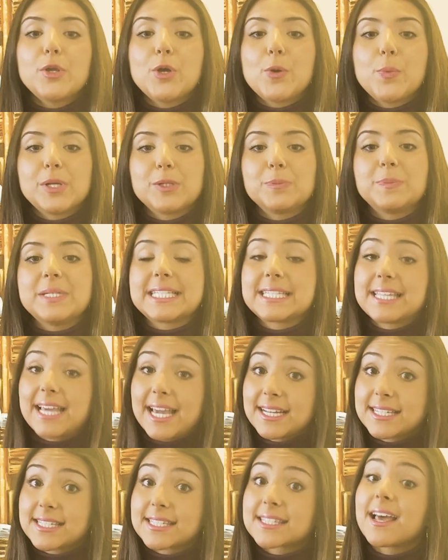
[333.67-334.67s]
you will be
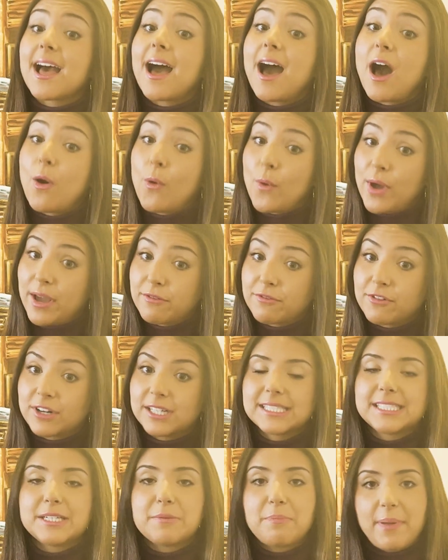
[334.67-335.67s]
taxed,
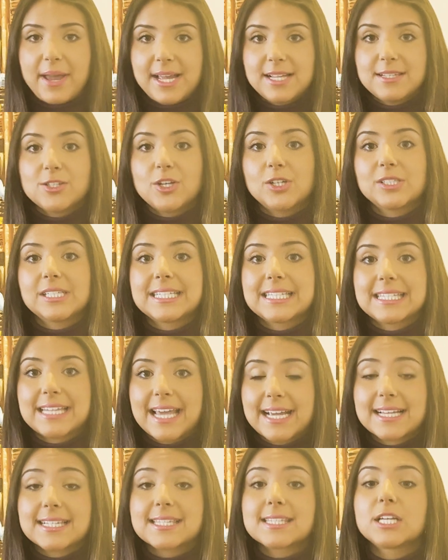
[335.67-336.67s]
however, depends on the
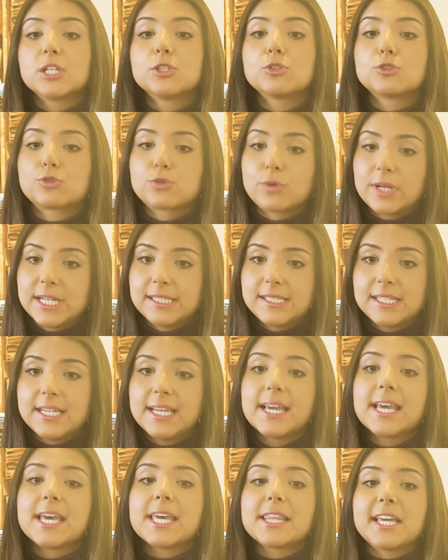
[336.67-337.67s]
tax
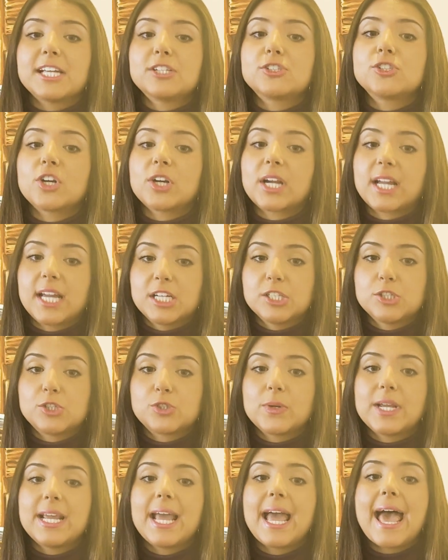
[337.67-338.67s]
treaty that your
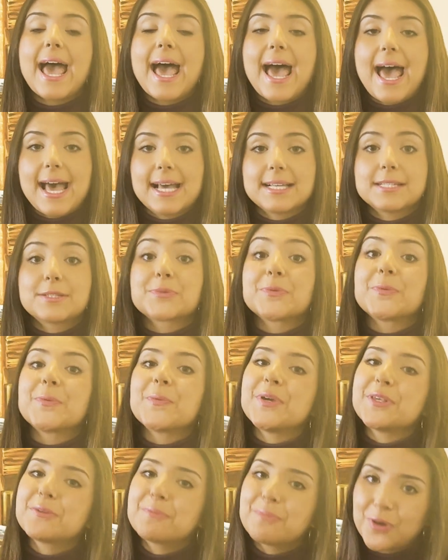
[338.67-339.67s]
country has
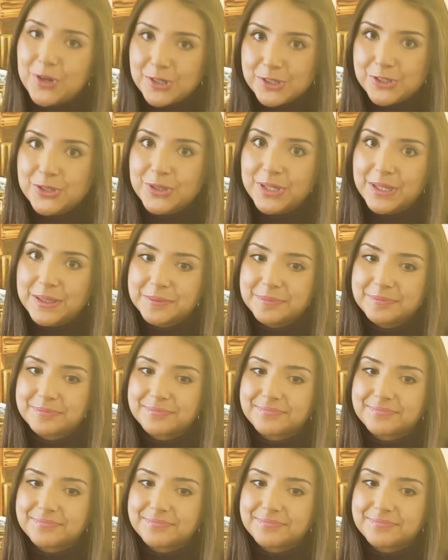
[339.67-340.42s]
with Portugal.